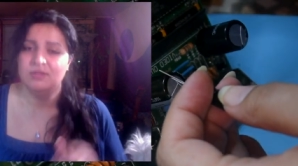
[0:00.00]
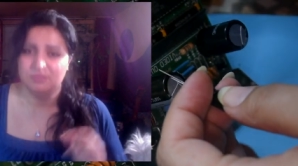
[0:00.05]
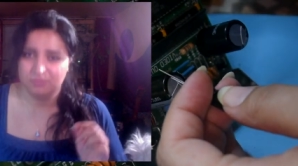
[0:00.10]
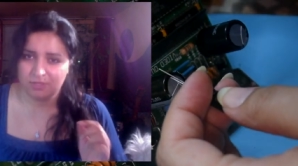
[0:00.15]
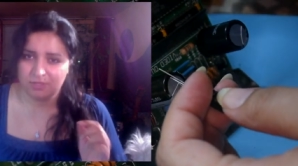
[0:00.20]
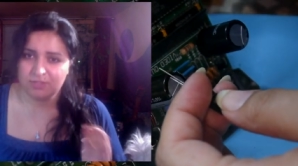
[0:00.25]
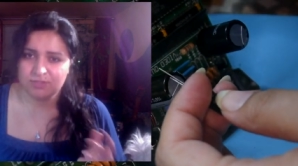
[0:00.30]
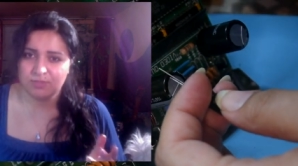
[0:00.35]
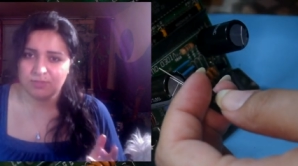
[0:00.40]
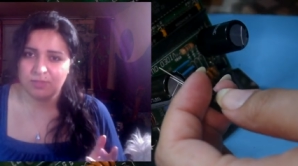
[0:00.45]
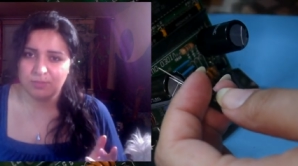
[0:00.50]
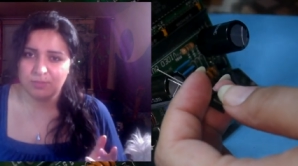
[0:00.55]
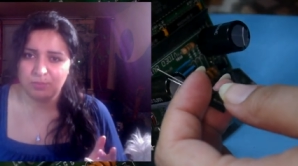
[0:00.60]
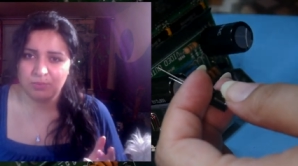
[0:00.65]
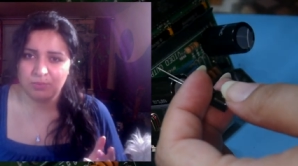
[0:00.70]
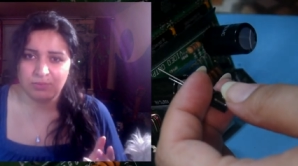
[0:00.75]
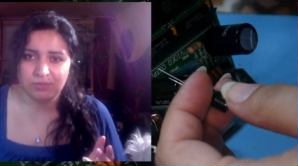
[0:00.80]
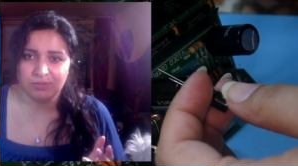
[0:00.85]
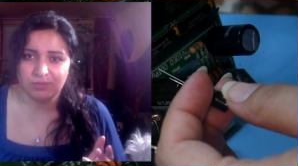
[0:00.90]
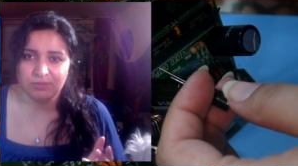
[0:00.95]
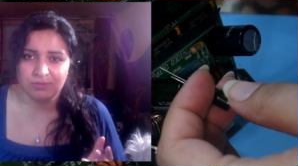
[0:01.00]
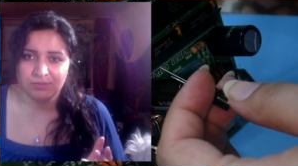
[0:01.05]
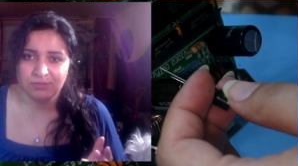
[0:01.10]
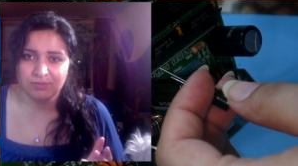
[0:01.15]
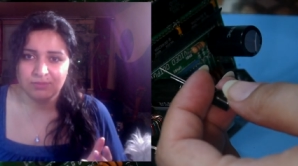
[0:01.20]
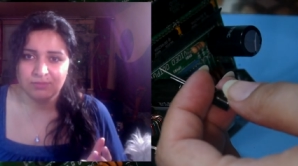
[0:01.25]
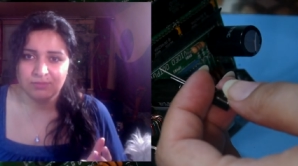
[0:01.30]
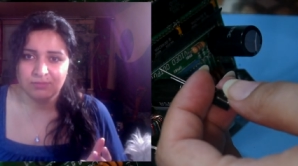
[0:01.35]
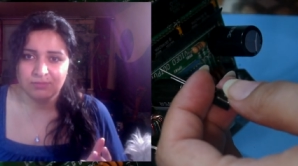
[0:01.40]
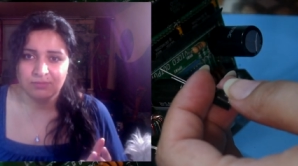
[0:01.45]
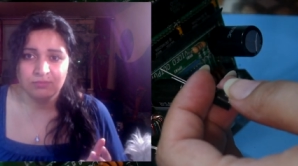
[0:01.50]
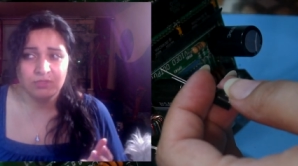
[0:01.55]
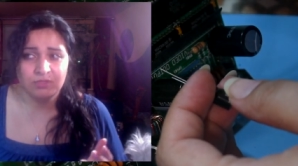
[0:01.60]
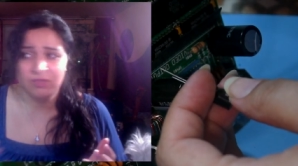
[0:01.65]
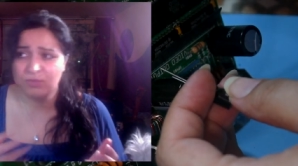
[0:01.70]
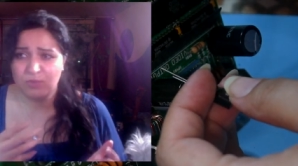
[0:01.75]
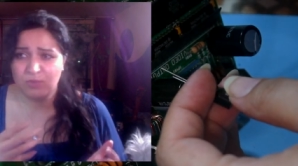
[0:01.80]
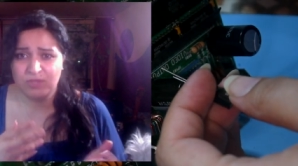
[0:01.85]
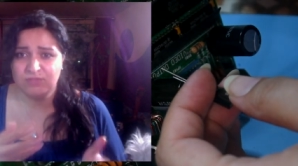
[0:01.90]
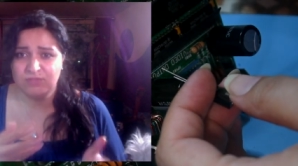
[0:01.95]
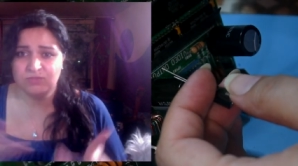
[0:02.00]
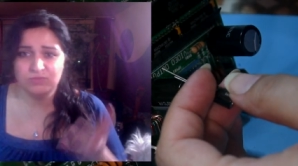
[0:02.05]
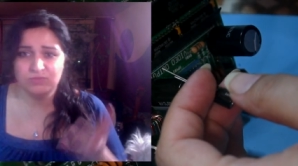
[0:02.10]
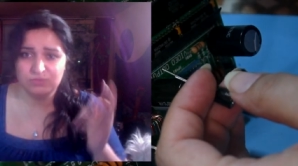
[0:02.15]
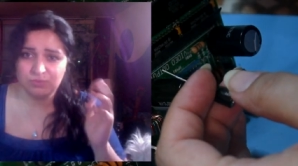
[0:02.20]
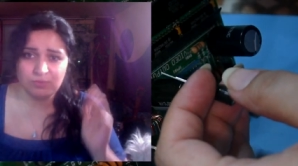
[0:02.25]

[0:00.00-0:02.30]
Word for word: That's my point. Otherwise, do